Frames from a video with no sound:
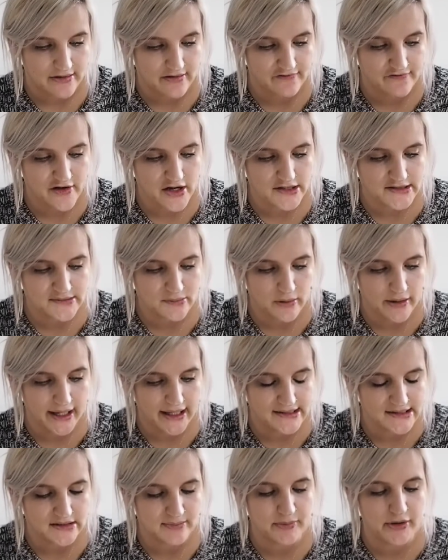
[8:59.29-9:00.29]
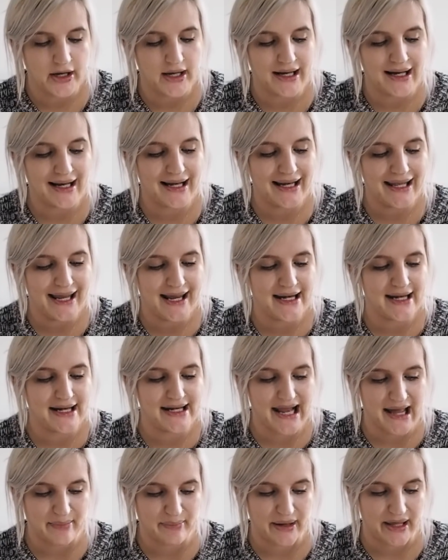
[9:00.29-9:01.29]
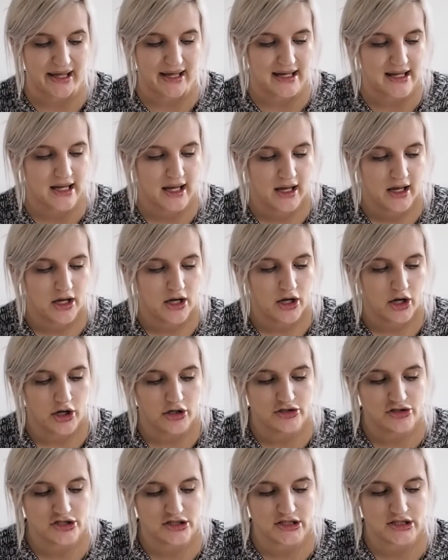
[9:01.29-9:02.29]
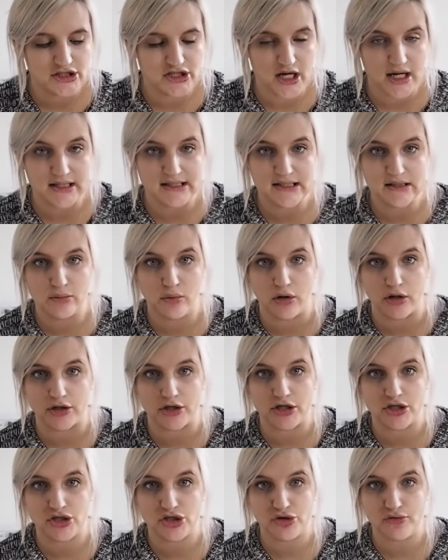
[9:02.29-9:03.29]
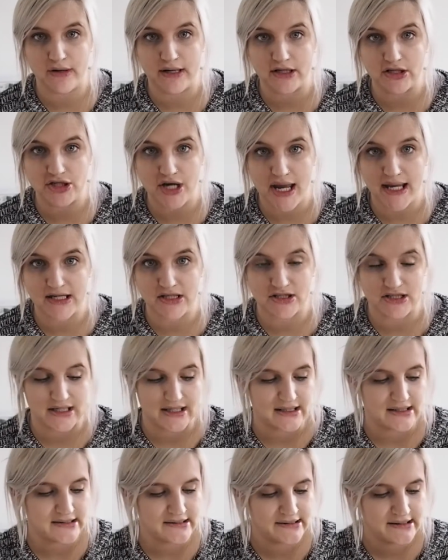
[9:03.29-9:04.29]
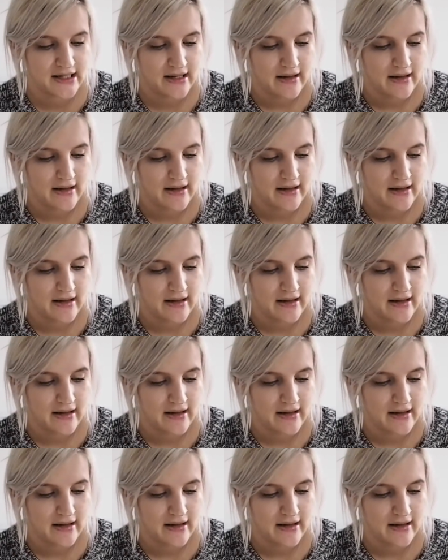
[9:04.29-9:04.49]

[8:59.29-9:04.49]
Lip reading: The first one is to put a clean nappy under the dirty one during changes.